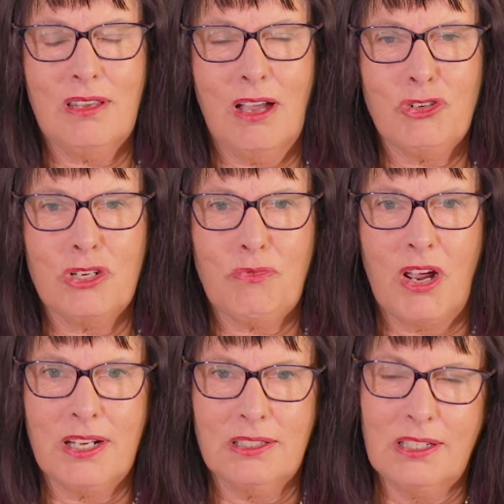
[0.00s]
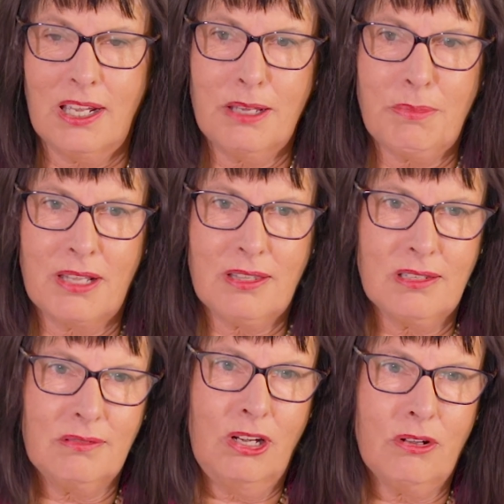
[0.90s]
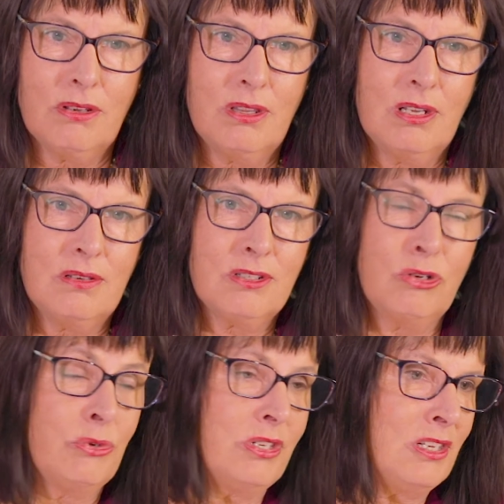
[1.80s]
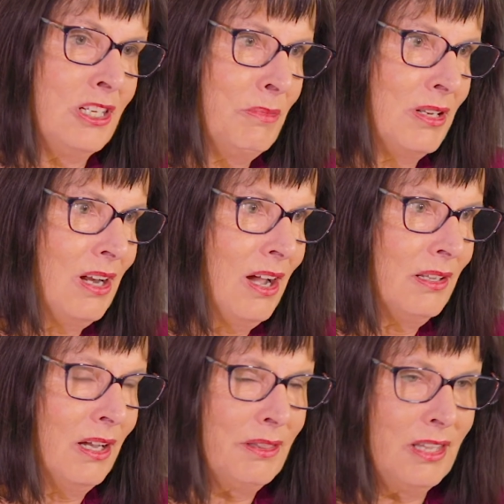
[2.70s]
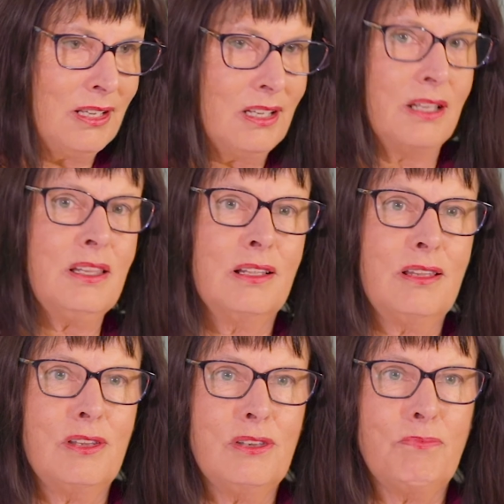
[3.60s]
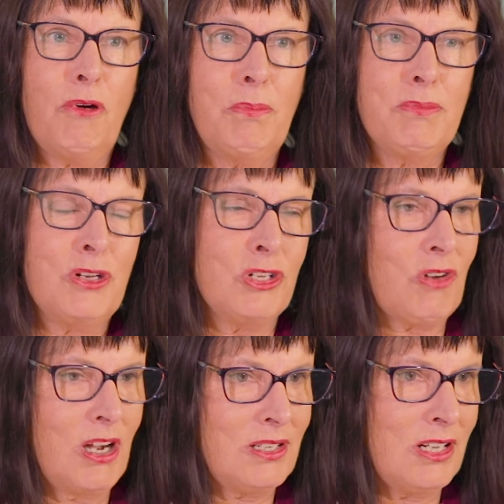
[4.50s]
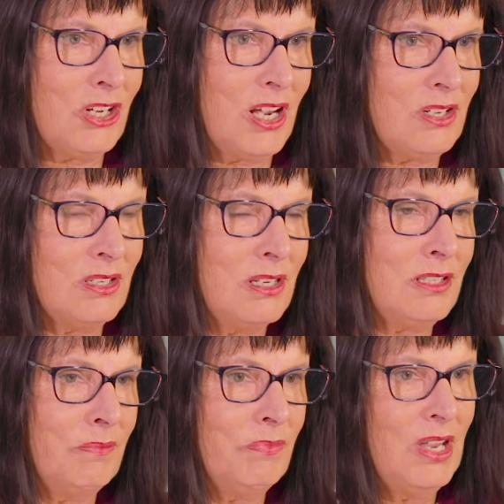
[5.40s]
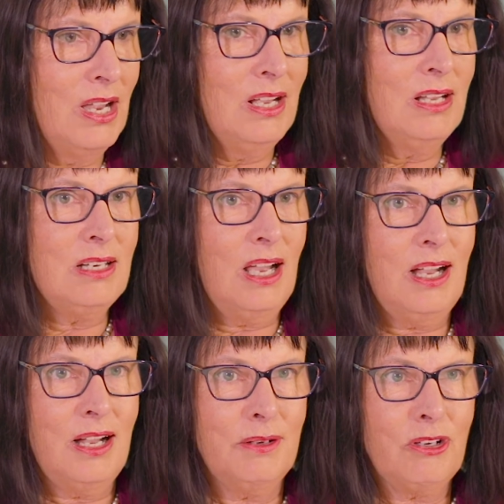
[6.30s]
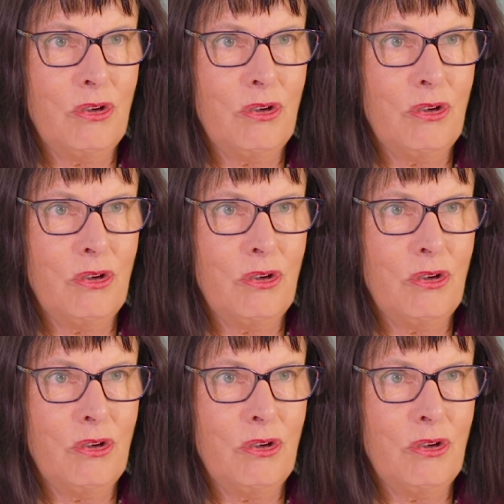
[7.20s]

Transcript: I was just writing today about the school system, and I think the problems in Australia's education system start